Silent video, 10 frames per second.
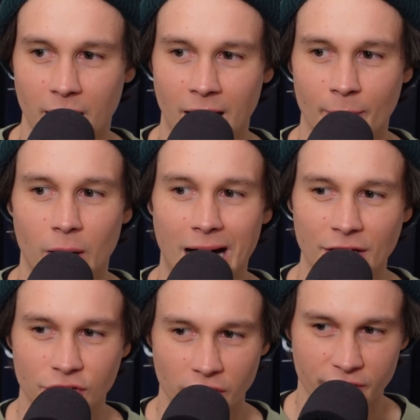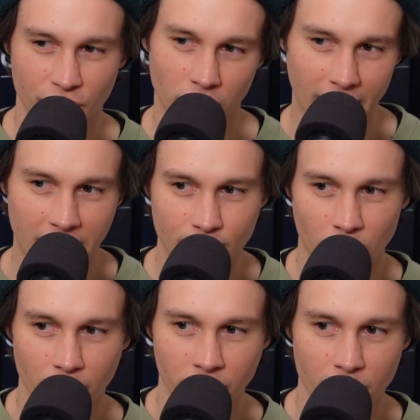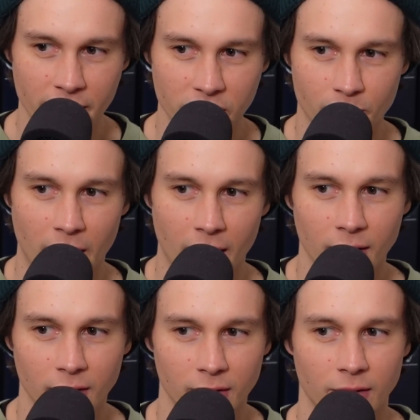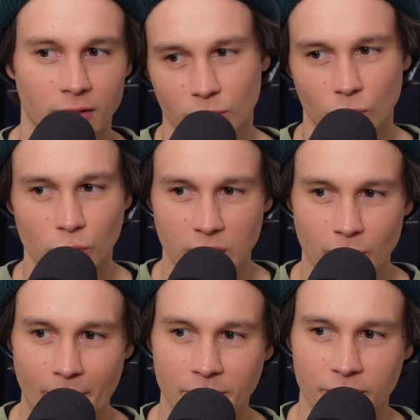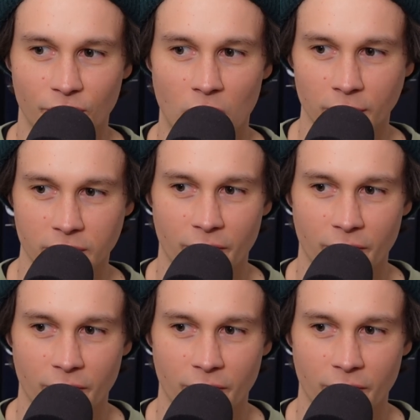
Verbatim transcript: Um, but I just feel like he's probably going to miss. But we'll see what happens in finals.